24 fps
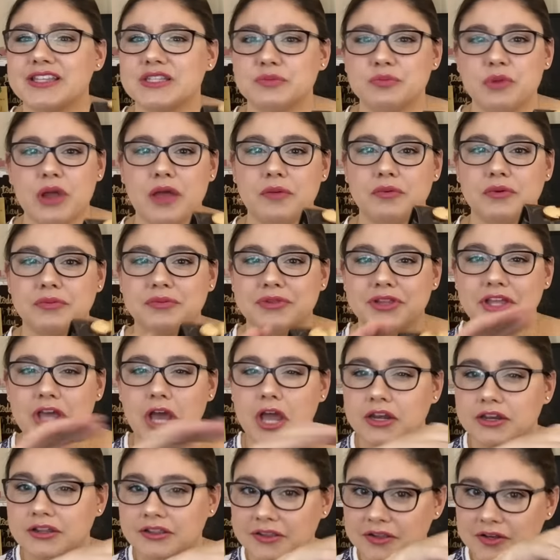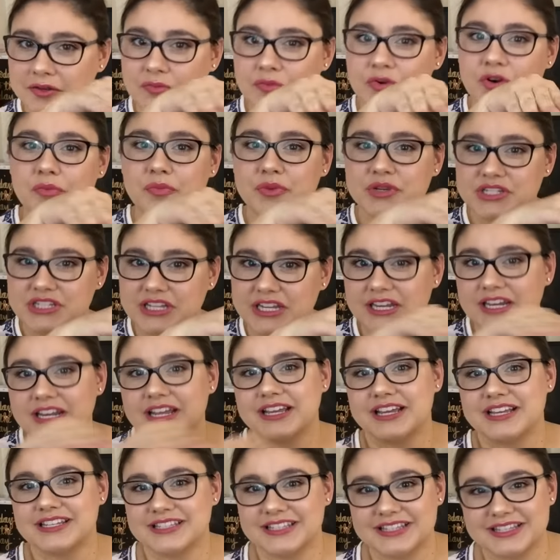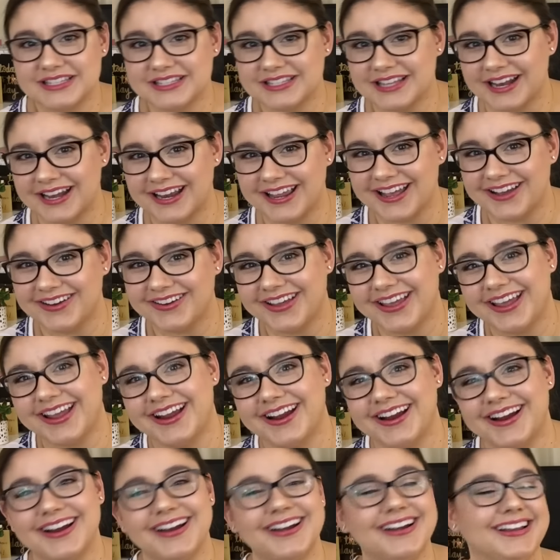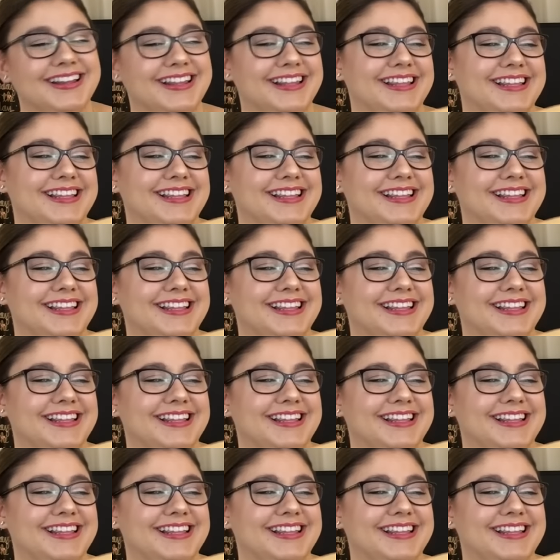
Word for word: It's probably gotten a little more patina because it's sunny out here.